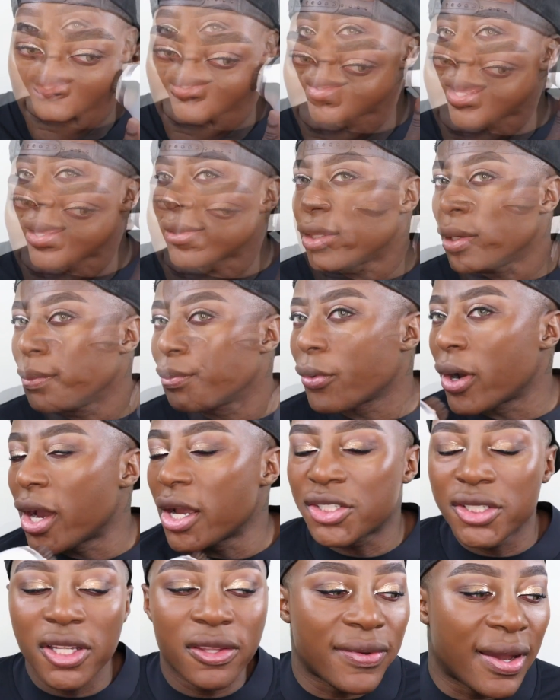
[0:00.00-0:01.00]
That's the
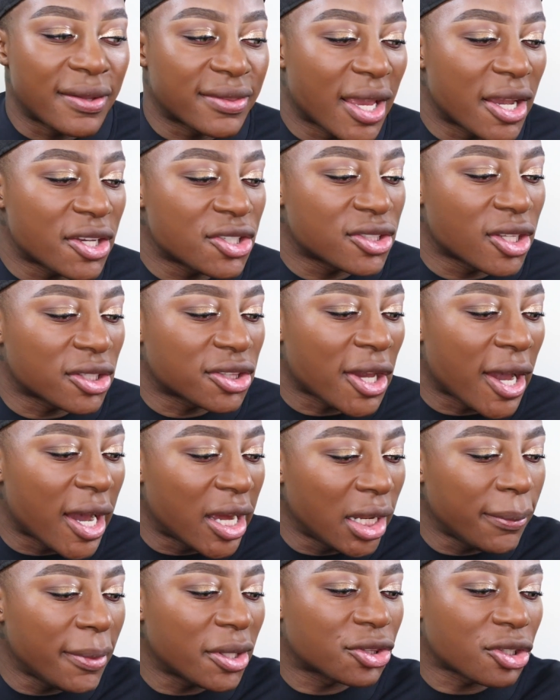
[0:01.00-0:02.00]
brush. This foundation is a
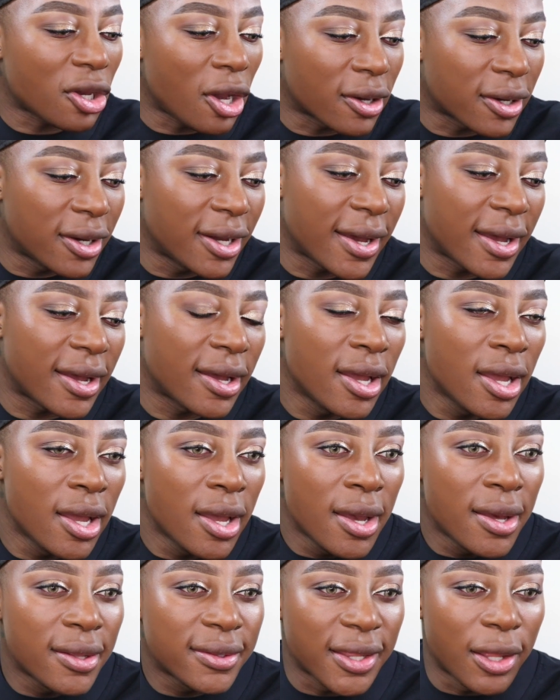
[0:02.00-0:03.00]
tiny bit darker
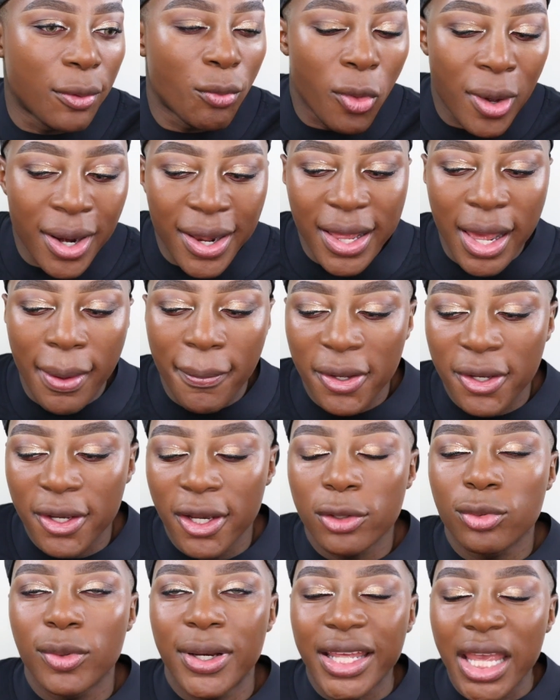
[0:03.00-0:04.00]
than what I am
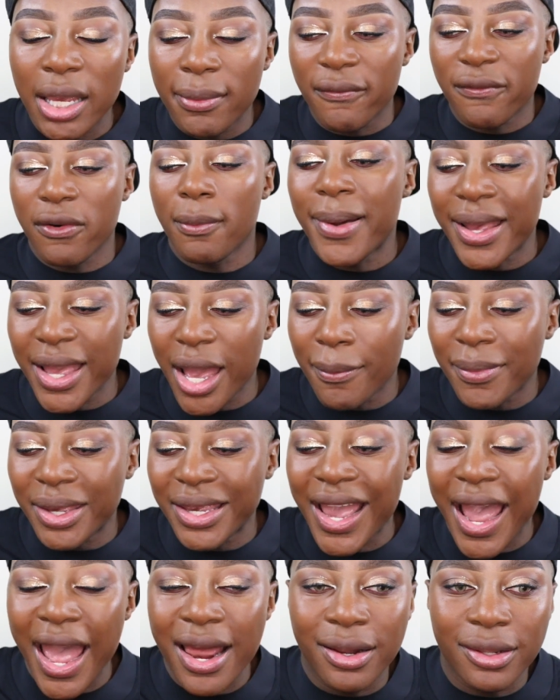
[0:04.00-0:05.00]
because when I came up from
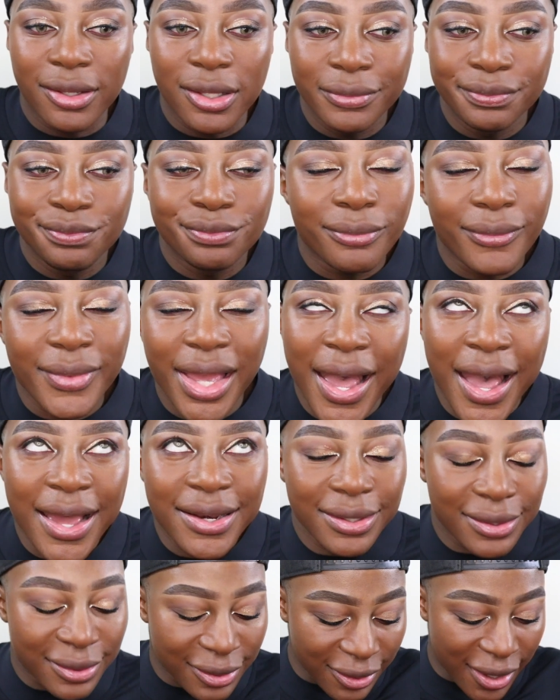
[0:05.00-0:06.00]
Miami, I had
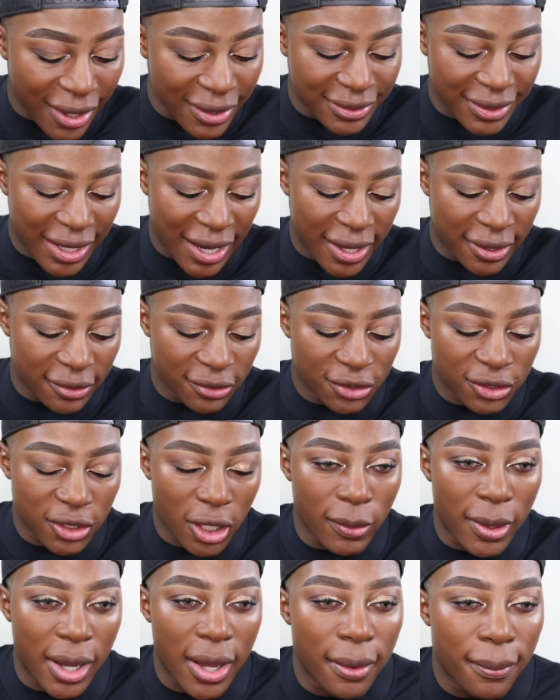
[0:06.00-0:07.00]
a slight tan,
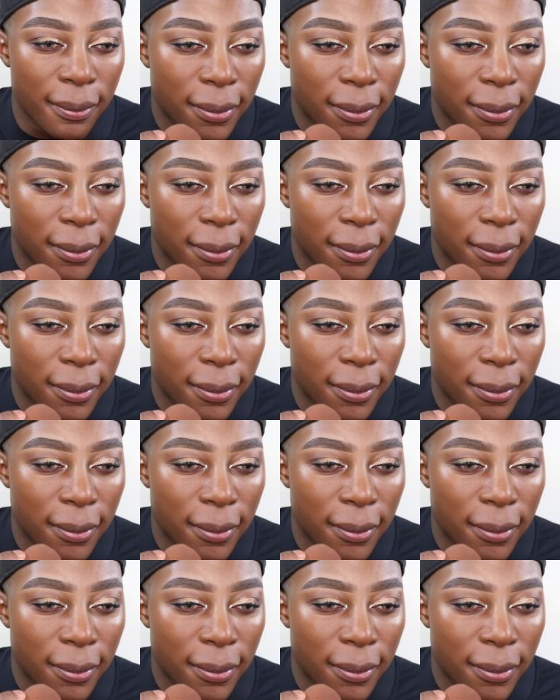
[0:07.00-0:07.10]
so